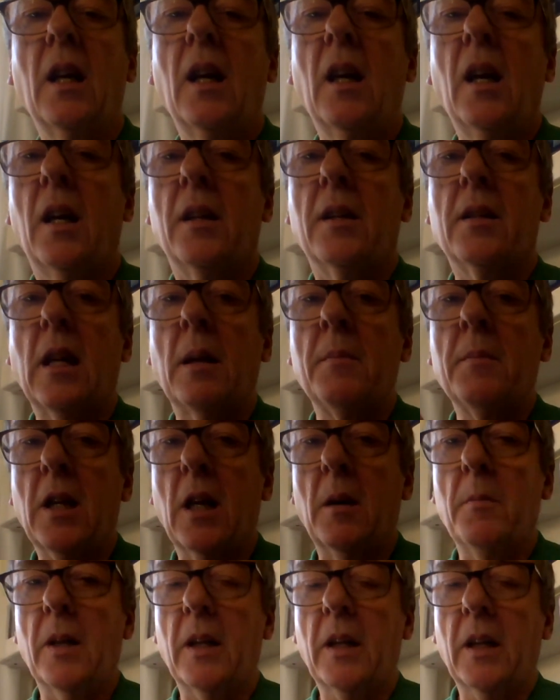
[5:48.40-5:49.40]
At the same
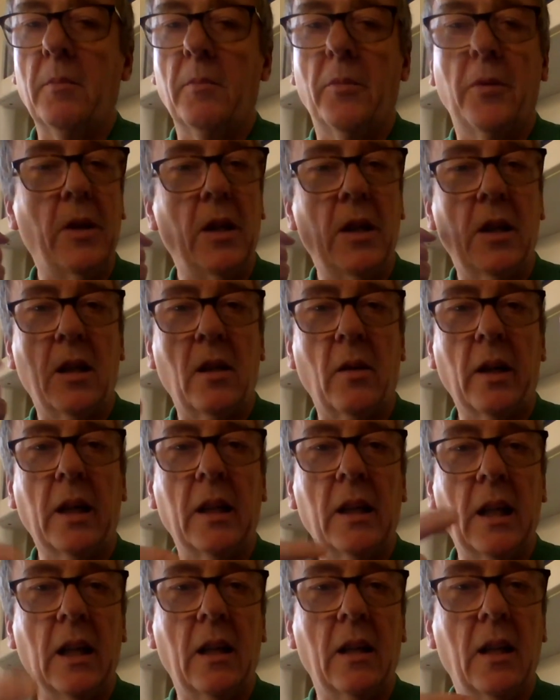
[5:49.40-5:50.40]
time, I
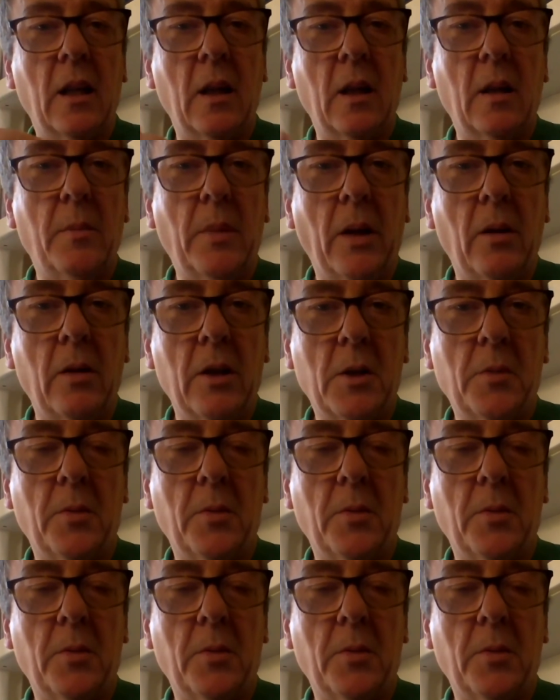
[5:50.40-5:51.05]
can hear the Polish